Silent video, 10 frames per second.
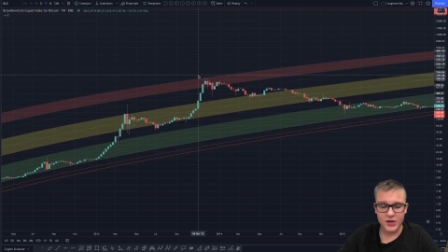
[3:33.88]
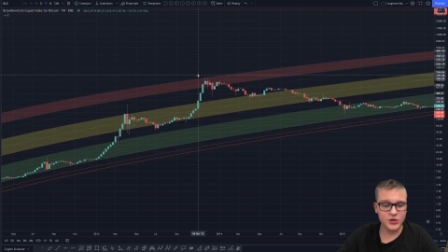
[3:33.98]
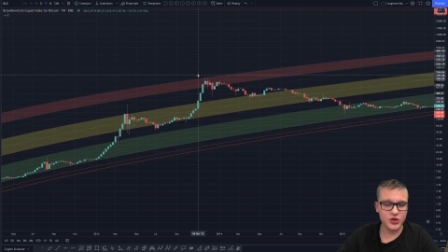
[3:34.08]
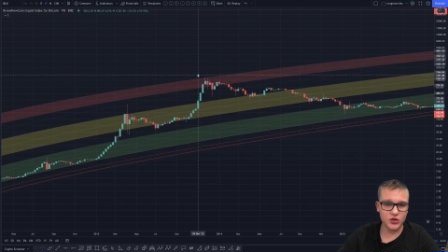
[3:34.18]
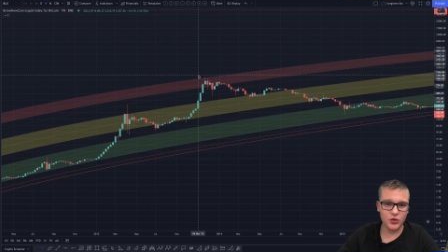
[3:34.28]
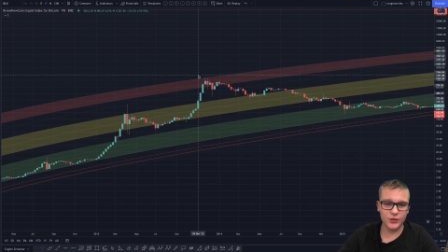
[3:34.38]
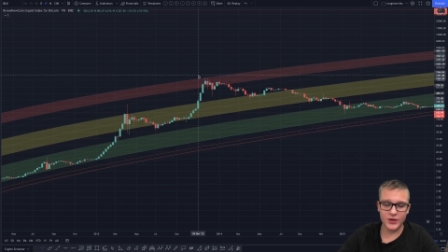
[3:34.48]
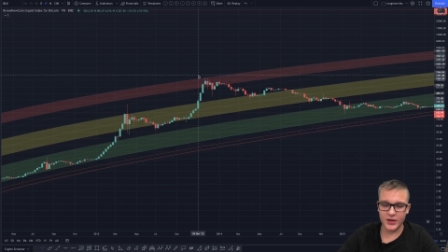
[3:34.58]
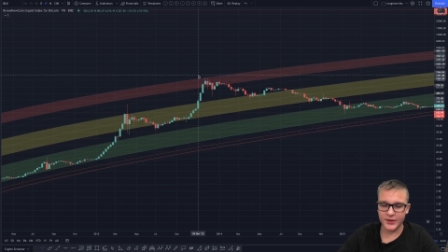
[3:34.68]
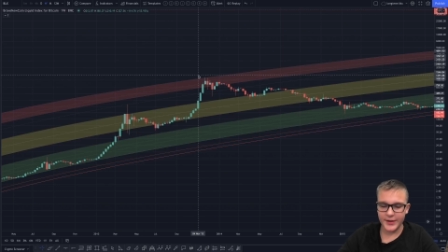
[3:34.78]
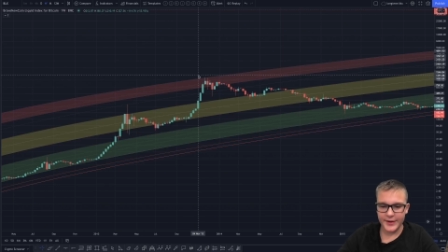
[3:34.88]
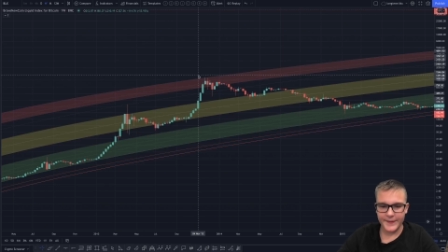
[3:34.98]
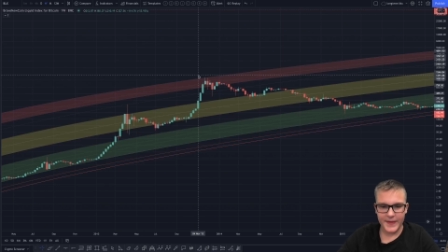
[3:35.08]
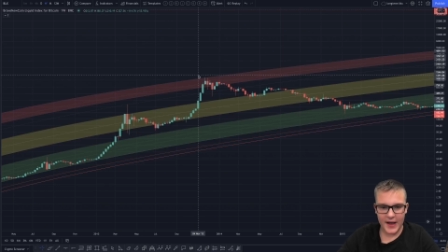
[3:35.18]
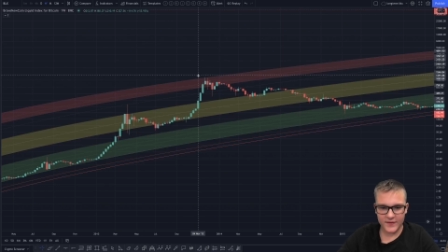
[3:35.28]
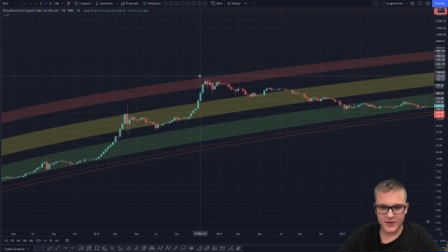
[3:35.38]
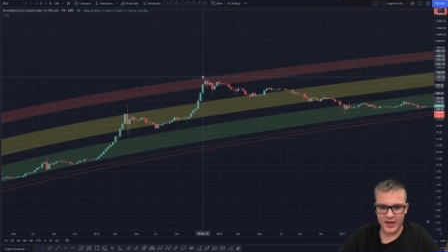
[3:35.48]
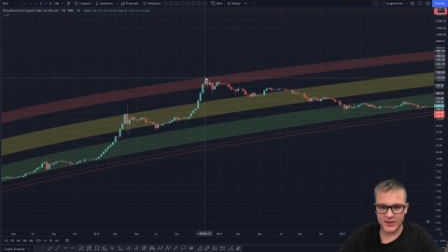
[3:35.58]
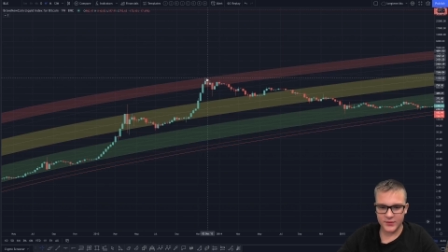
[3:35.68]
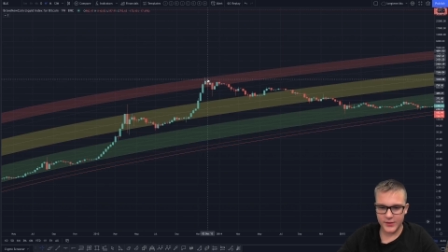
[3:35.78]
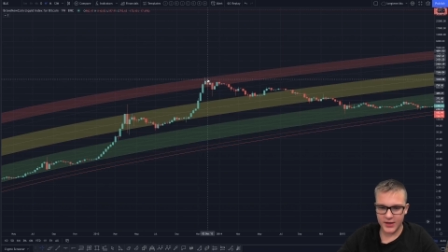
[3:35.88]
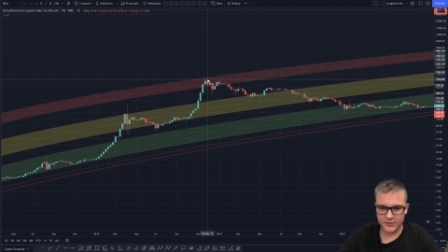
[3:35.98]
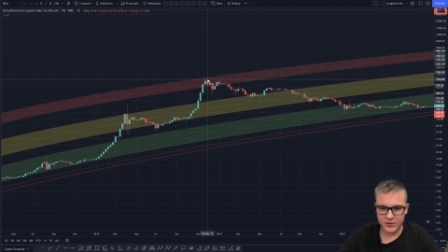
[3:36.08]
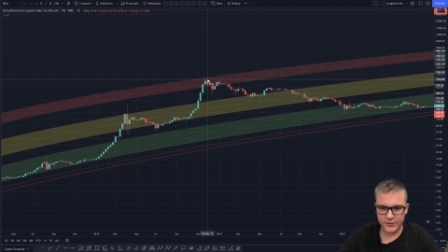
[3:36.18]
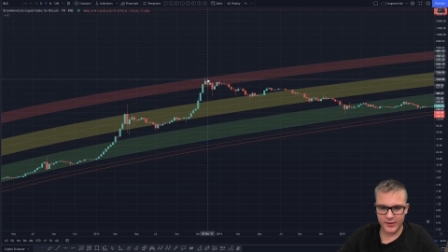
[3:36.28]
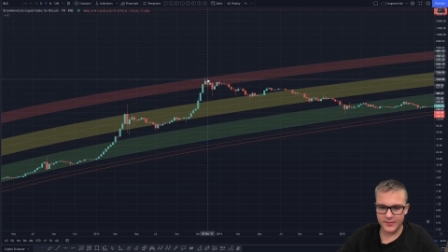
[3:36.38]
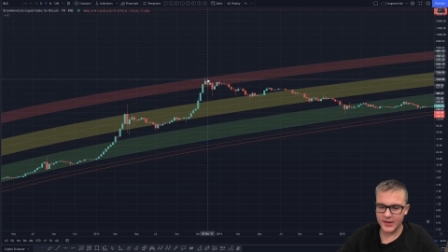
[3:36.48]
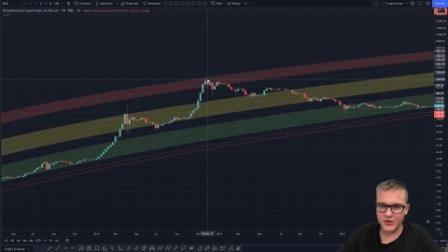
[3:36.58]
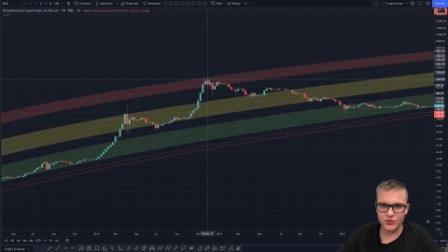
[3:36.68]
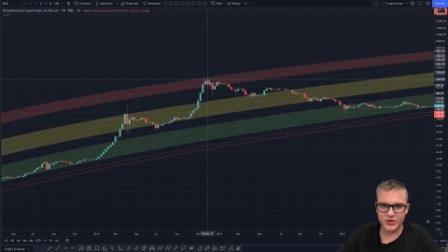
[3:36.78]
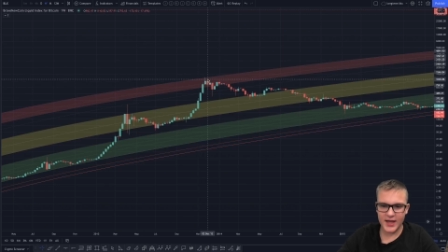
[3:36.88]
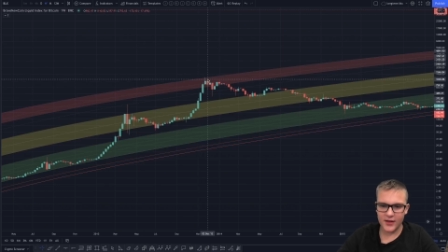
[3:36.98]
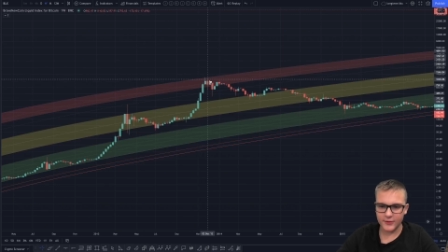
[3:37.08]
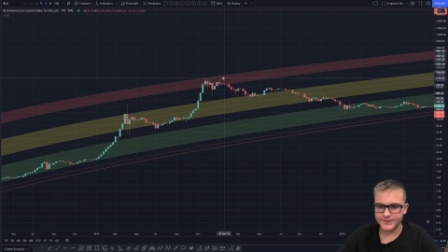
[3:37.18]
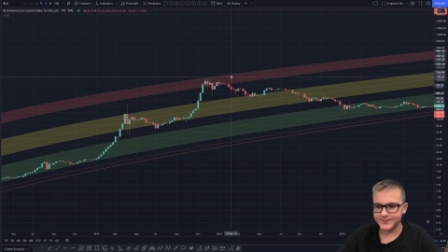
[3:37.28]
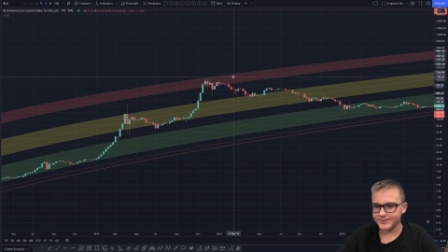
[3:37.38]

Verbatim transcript: You're just holding. After that, we come to the red band. you sell.